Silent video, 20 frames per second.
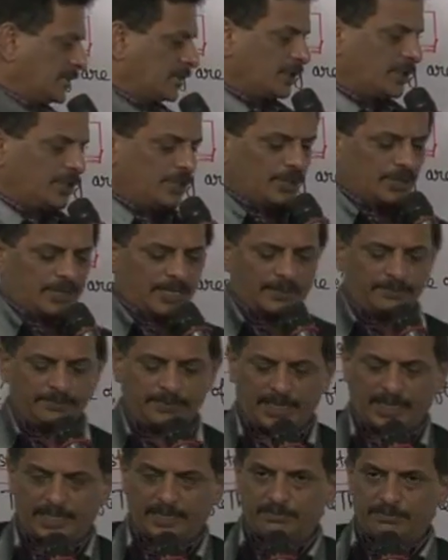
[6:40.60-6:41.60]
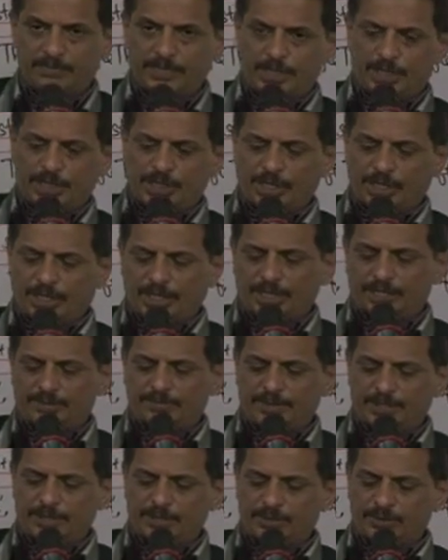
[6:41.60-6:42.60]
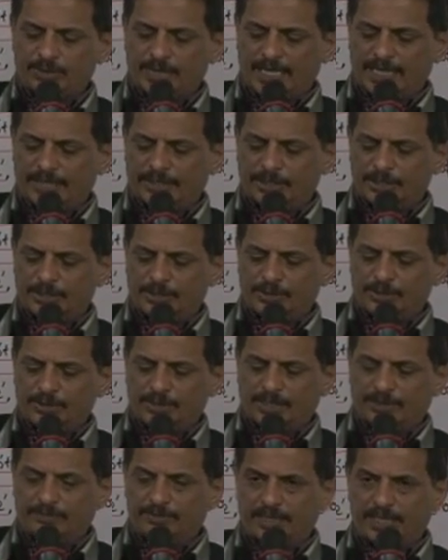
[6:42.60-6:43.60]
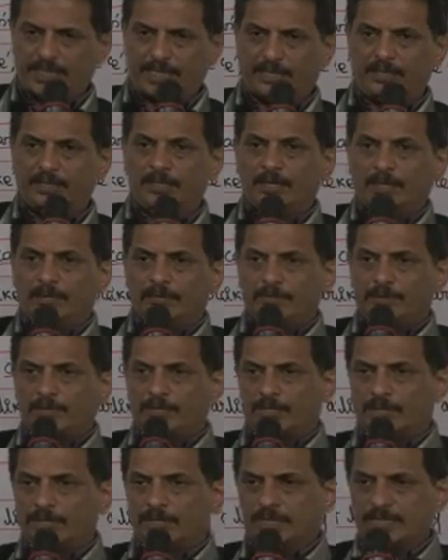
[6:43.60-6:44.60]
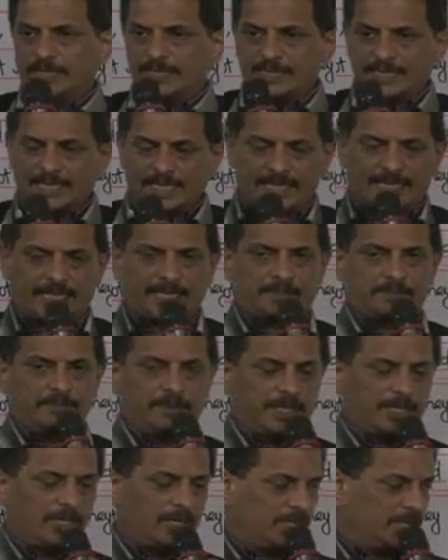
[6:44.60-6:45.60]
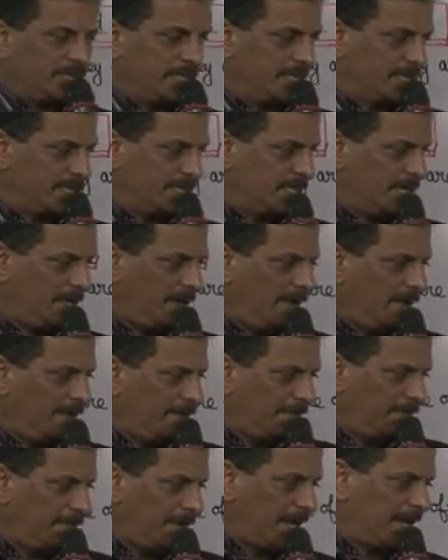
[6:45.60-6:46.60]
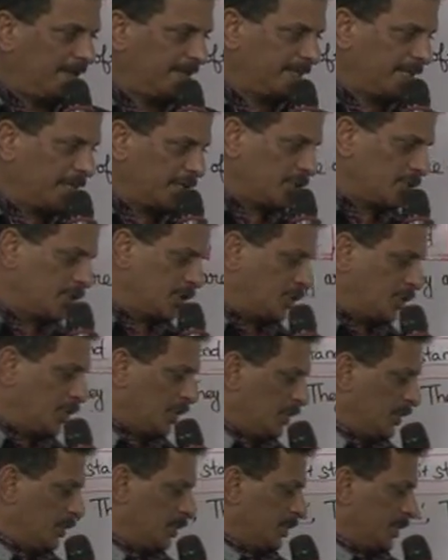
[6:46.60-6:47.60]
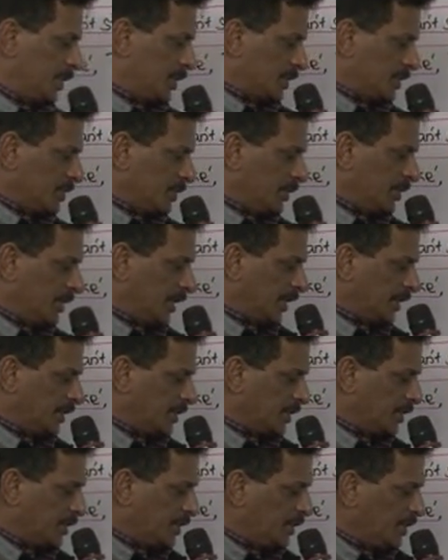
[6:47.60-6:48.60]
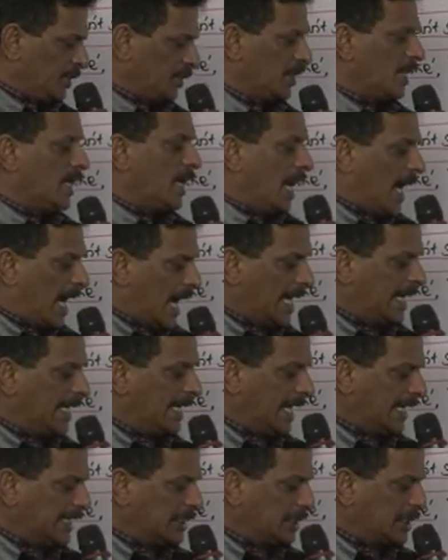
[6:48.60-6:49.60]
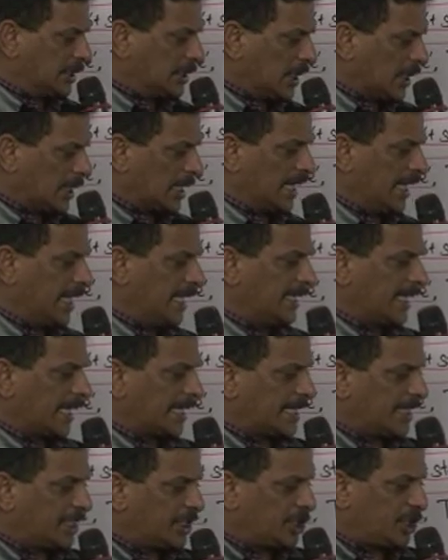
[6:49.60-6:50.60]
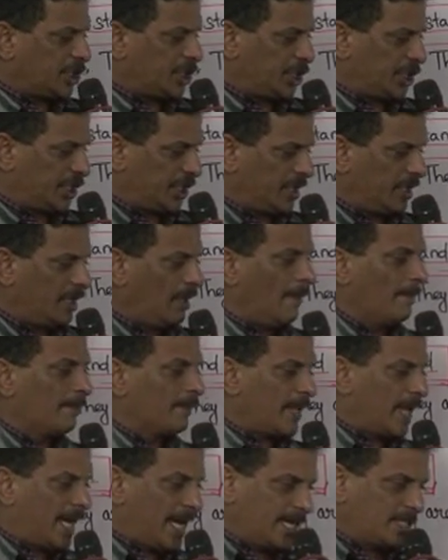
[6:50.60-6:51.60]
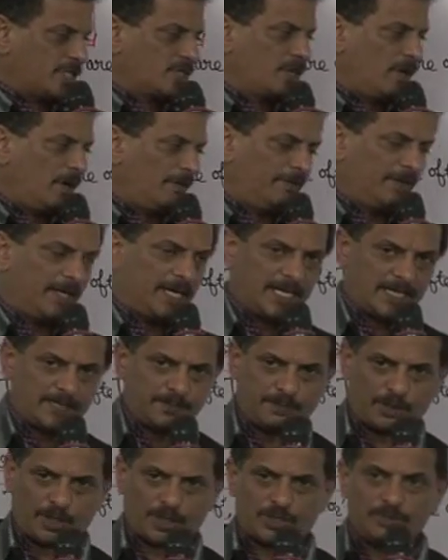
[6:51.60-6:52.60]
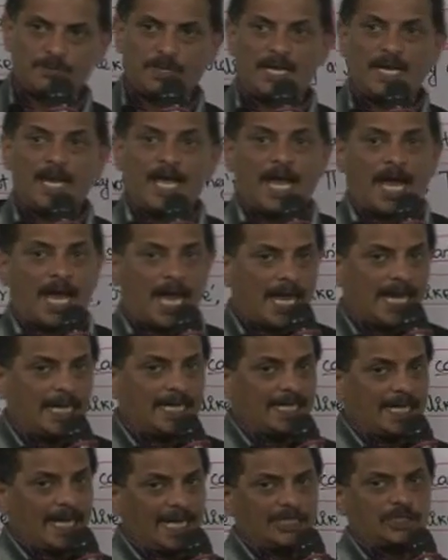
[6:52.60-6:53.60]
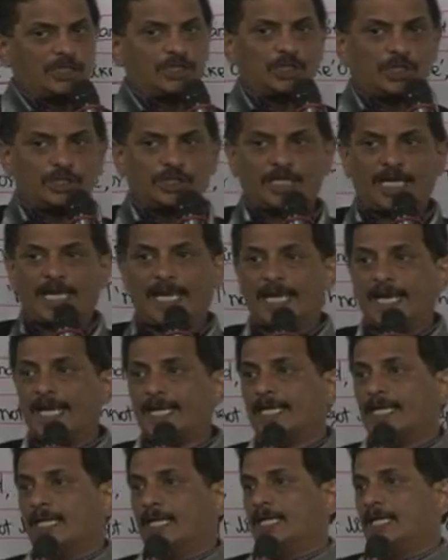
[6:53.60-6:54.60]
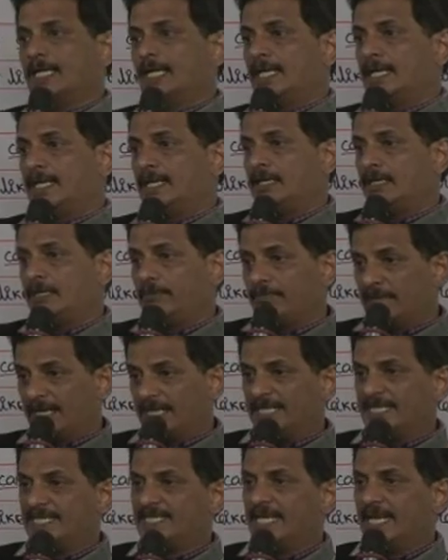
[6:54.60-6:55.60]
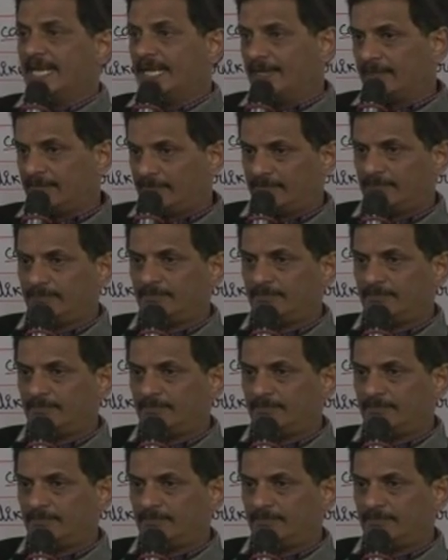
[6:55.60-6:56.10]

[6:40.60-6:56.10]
to do something in British English means you like to do something because it is correct, because it is the fair thing to do. It is good thing to do. I like to clean the kitchen as often as possible. I like to take a medicine